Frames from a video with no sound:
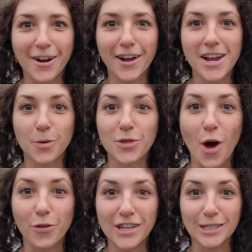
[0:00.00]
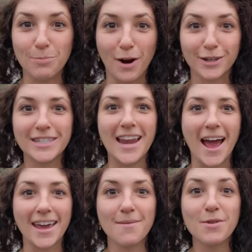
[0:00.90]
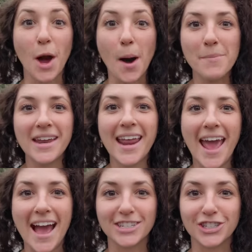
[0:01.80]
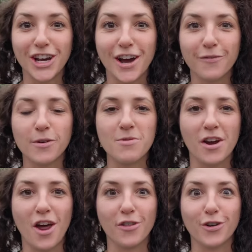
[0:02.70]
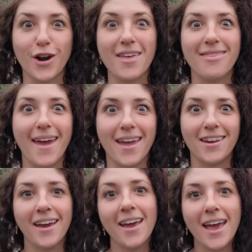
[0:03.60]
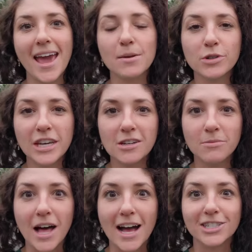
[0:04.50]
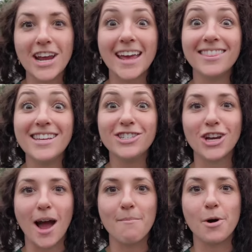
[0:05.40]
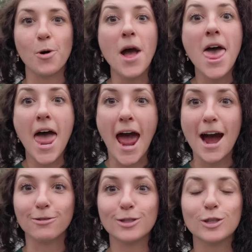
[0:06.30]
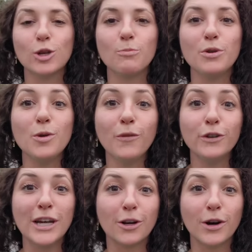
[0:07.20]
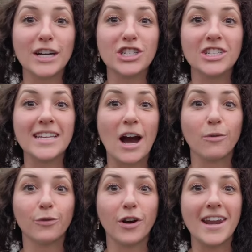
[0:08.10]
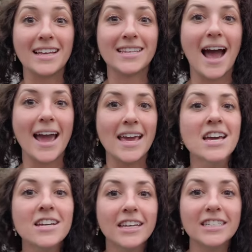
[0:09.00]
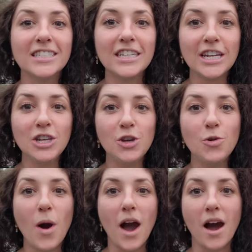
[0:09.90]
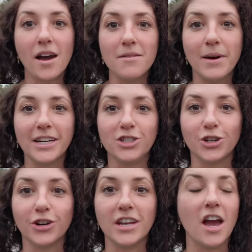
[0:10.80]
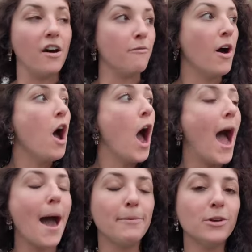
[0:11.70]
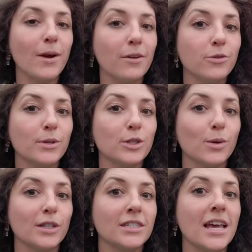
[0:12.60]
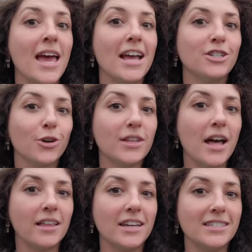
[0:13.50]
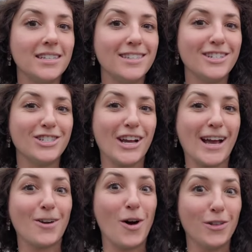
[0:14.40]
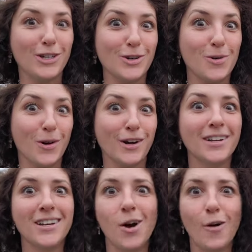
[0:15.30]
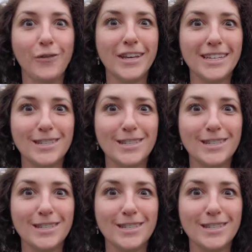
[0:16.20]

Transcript: Erica here with All Things Parks, and I am coming at you from none other than Animal Kingdom Lodge and the Jambo house. So beautiful decorations out front as I continue on my journey of hopping around the resorts during the holiday season to check out all the decor, hopefully get